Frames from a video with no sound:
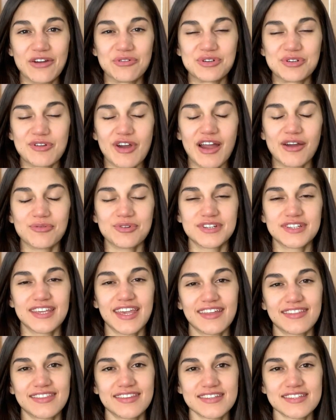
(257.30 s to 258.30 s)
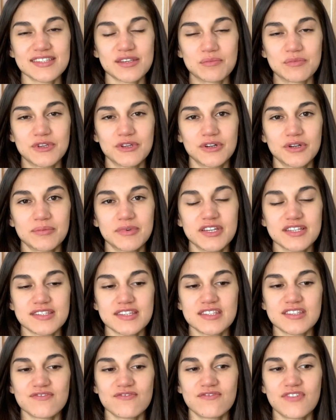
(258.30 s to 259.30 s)
I would, I would get this computer because
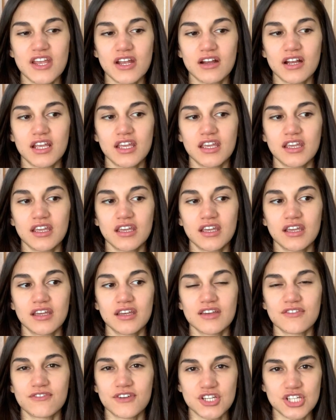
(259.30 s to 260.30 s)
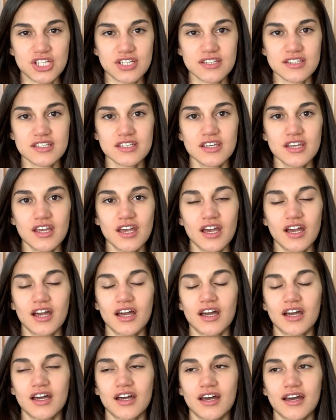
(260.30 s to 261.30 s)
it's very efficient.
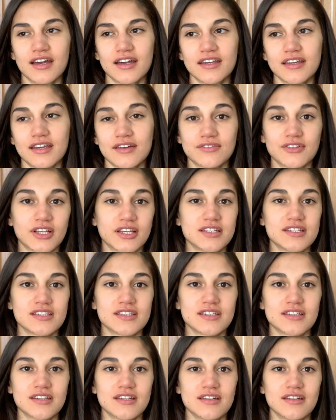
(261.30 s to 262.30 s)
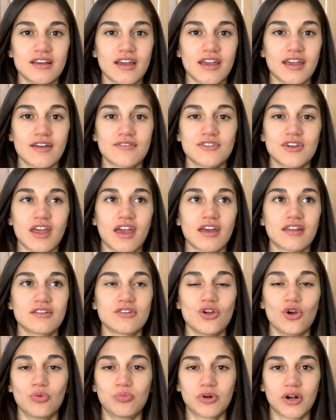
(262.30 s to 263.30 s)
I have liked it. I haven't had
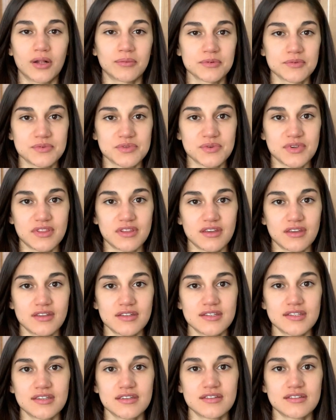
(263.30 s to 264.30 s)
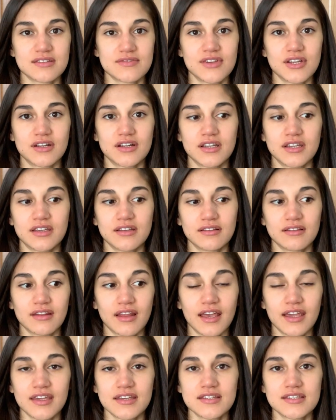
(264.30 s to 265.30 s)
no problems with it. It's very
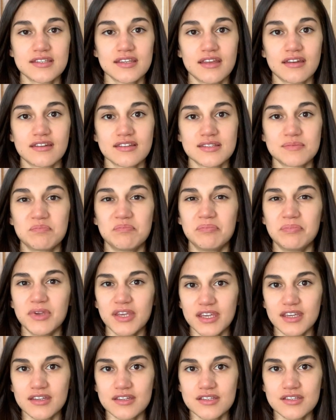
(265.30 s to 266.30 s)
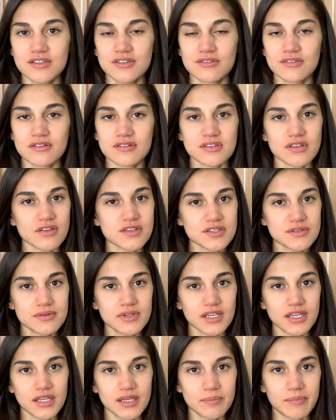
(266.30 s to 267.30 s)
light and it's big too. There's also a
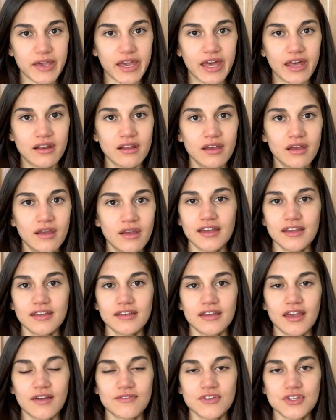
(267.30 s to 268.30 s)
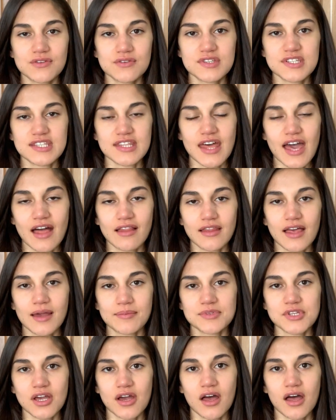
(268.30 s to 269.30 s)
keypad. I have used that
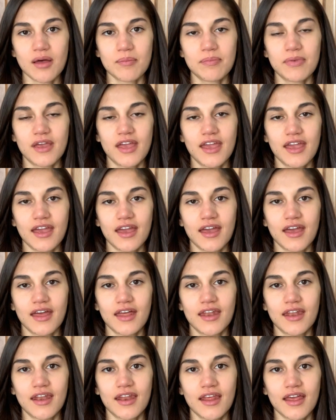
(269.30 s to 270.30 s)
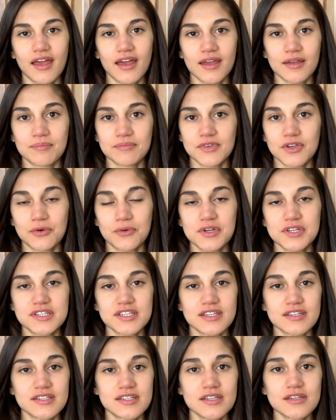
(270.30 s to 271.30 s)
laptop and I'm going to
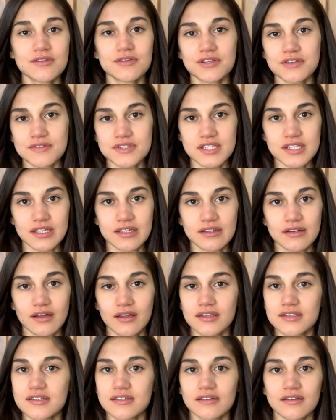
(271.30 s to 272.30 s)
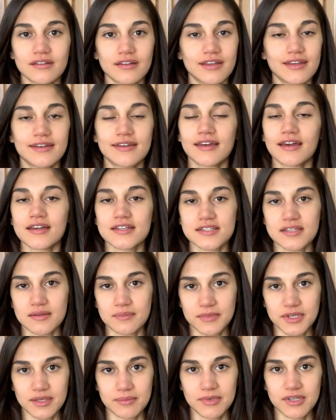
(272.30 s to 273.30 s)
continue using it until it dies
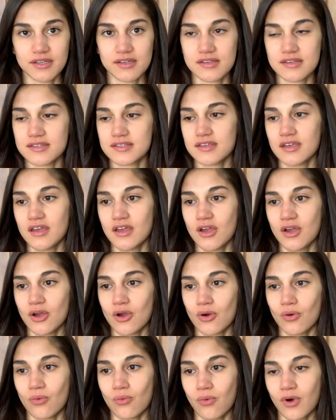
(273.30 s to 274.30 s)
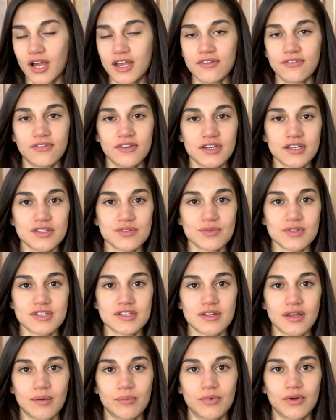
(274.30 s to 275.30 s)
on me because why fix
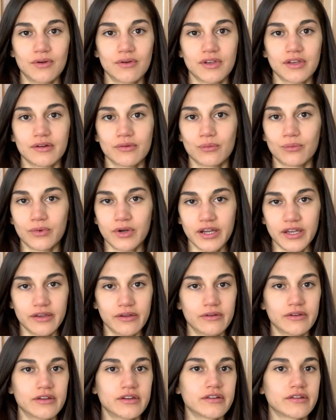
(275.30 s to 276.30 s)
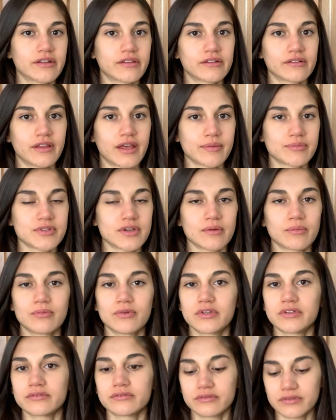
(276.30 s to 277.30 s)
what's not broken? Why go get another laptop
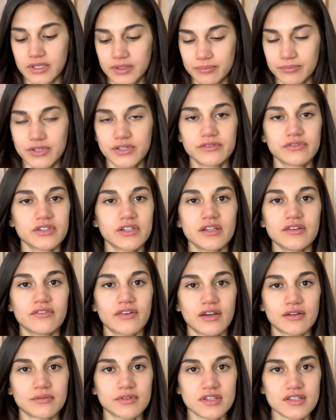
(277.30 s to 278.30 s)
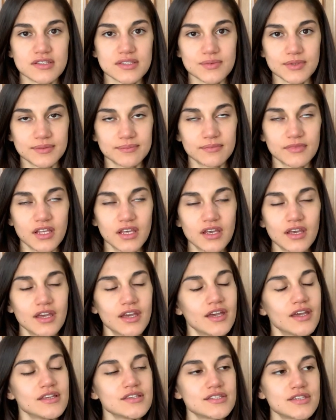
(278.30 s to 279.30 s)
when I'm perfectly fine with this one?
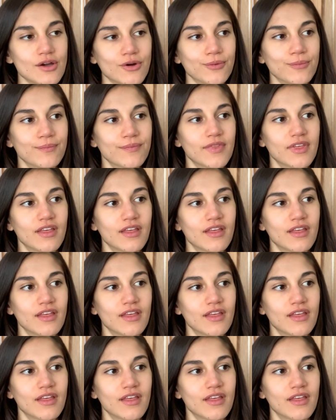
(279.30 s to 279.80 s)
So